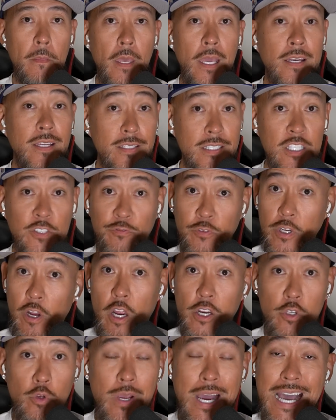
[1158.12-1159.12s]
And this is for
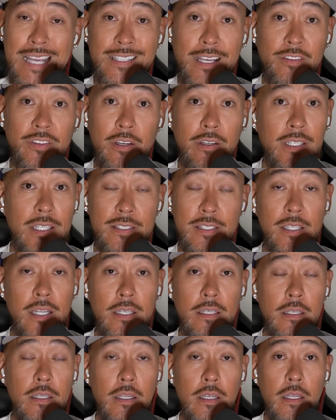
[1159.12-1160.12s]
all you guys out there
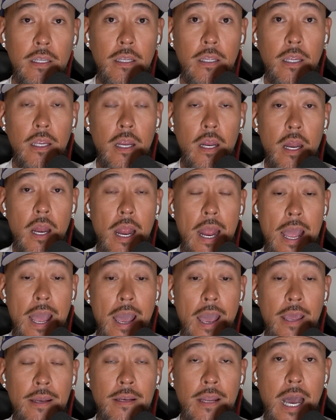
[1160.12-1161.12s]
listening.
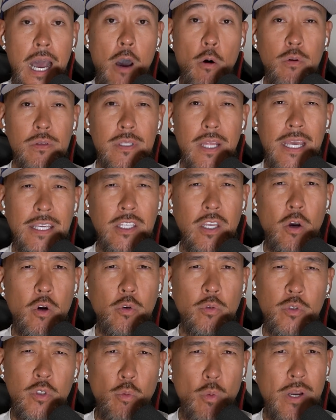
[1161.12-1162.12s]
And I was like,
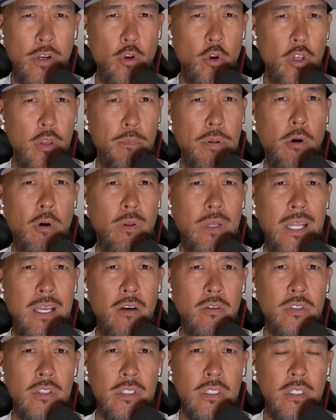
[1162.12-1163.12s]
yo, do you want to go to the Polo
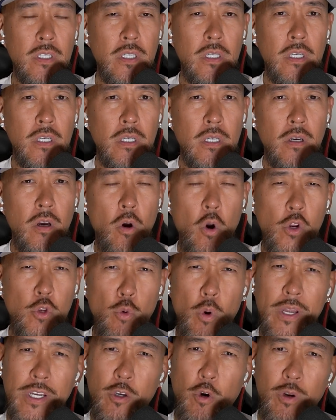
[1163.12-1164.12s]
Lounge? Or you
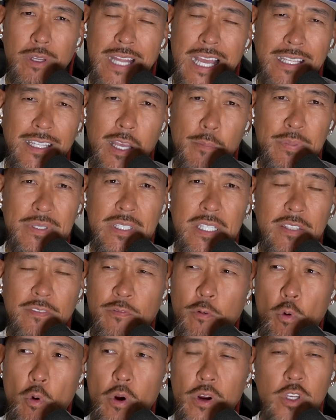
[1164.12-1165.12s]
want to go to like Le Petit
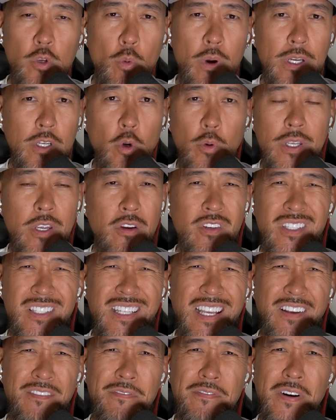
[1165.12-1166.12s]
Four? You want to go here? And
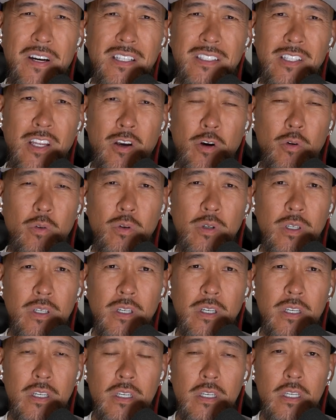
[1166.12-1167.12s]
she's like, fuck no.
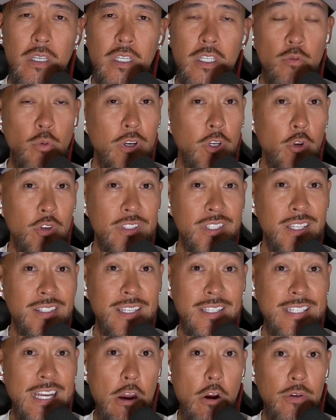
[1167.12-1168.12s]
You want to go to
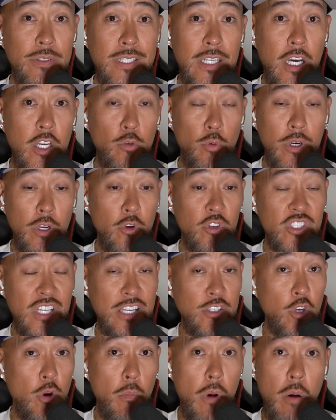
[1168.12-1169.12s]
Sunset Tower Hotel? You want to go to
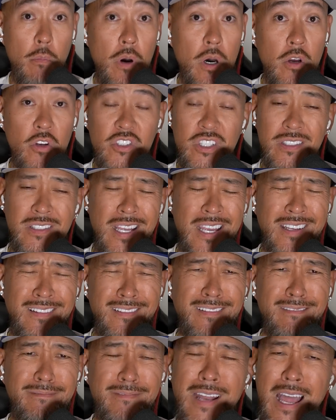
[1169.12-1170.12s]
Chateau Marmont? She's
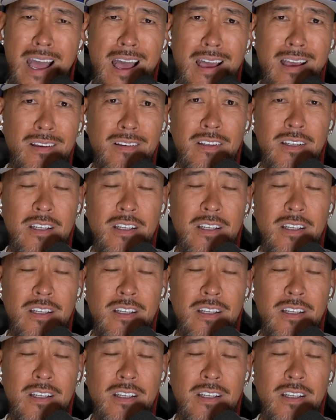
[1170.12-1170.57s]
like, nah.